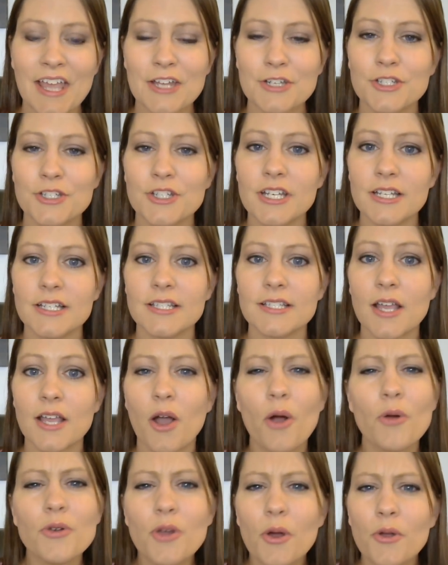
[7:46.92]
And she didn't
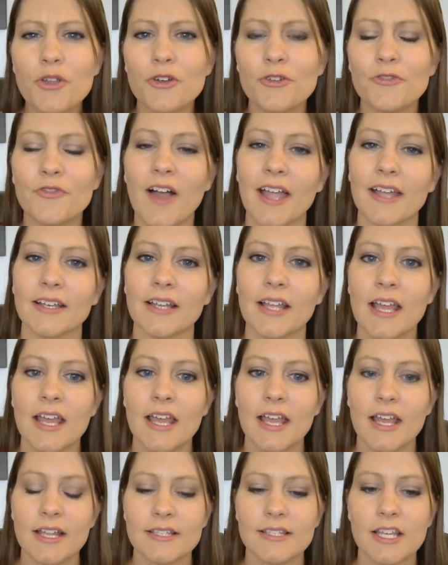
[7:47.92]
say, oh no, you're fine.
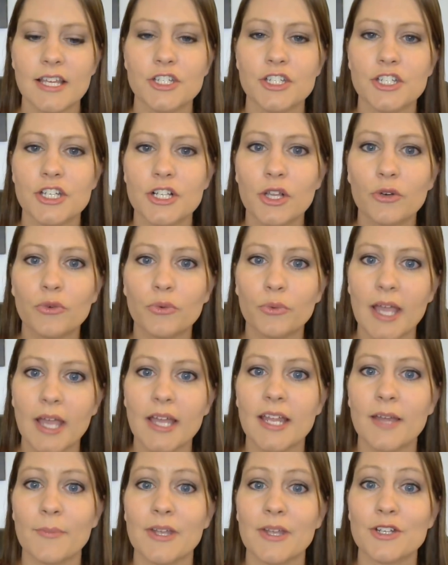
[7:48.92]
Instead, she looked
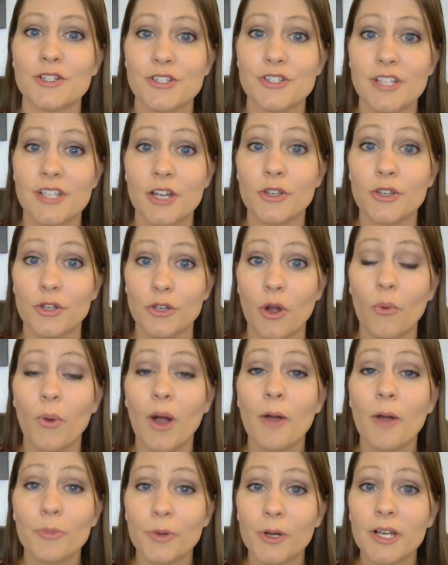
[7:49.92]
right at me and she said, you know
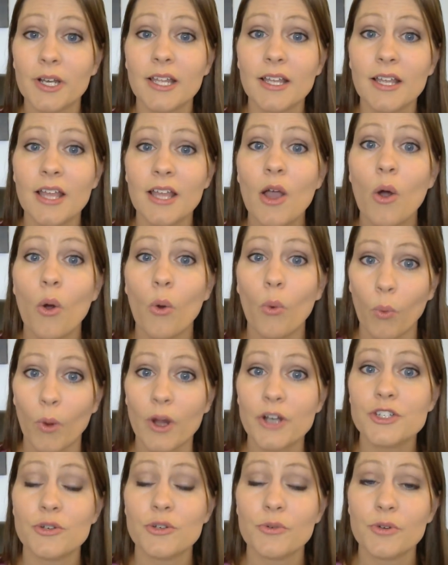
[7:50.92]
what, Brittany?
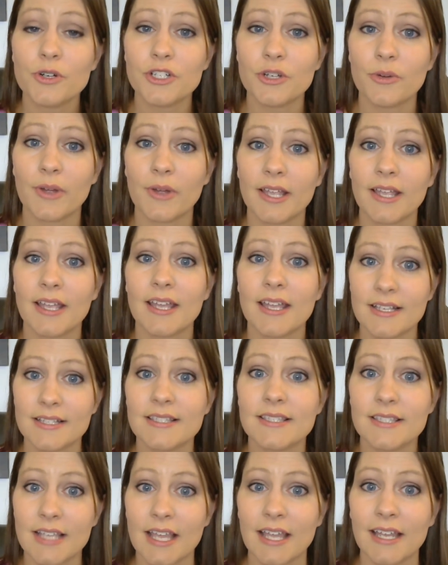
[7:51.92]
What you are doing
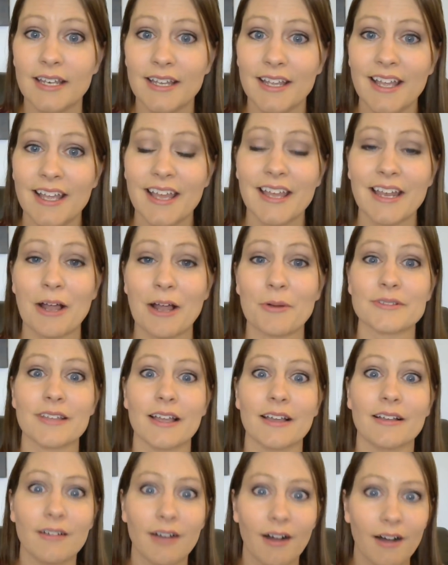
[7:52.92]
is sin. And I was
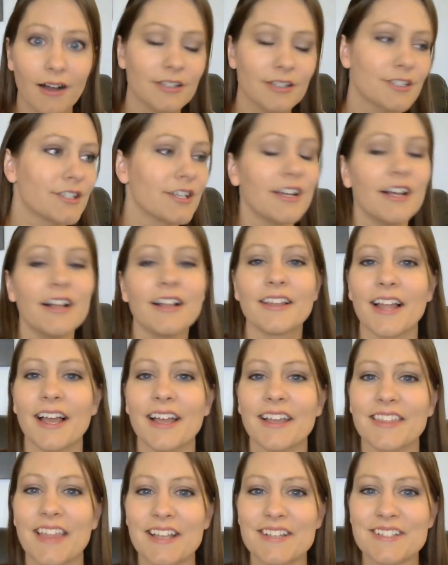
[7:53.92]
like, gosh,
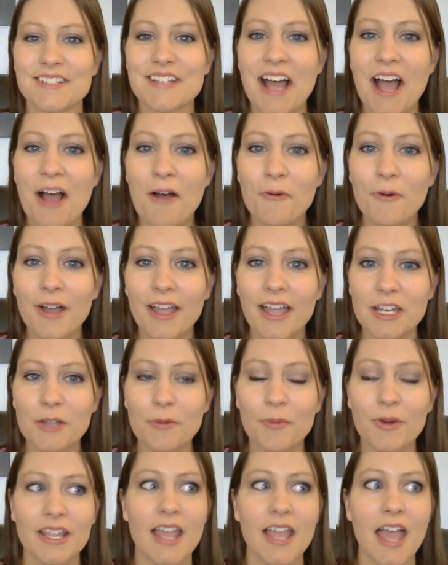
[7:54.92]
like that's not what
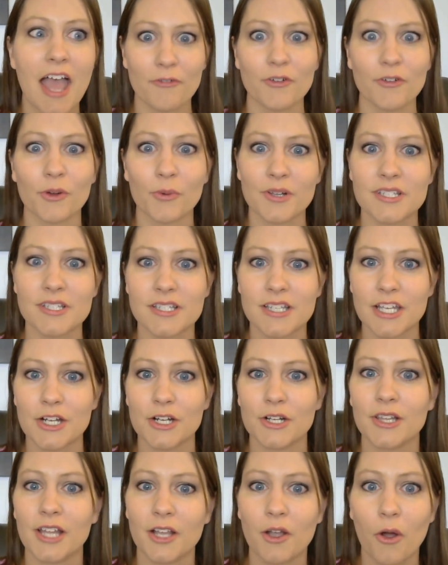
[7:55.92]
anybody ever wants to
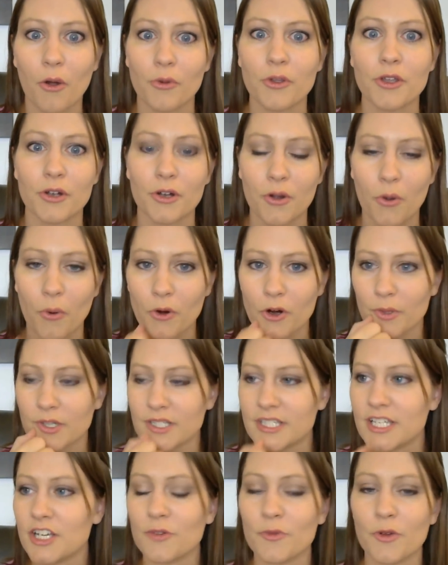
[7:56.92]
hear. Like, oh, you're a
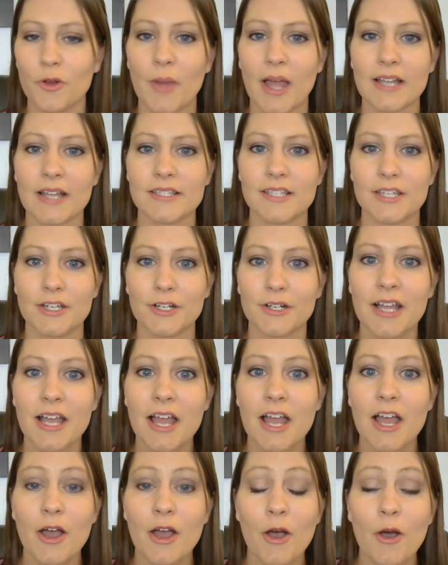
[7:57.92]
horrible, terrible, bad sinner.
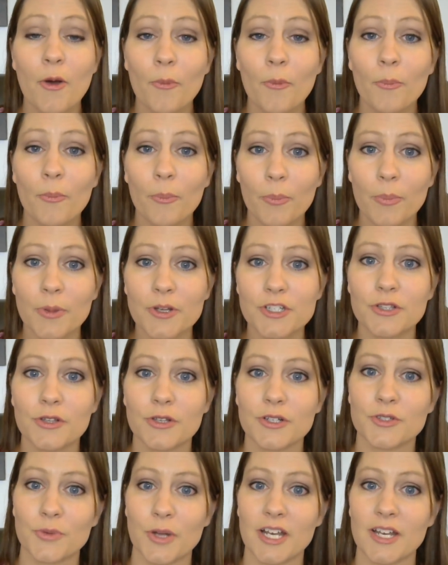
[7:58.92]
But she looked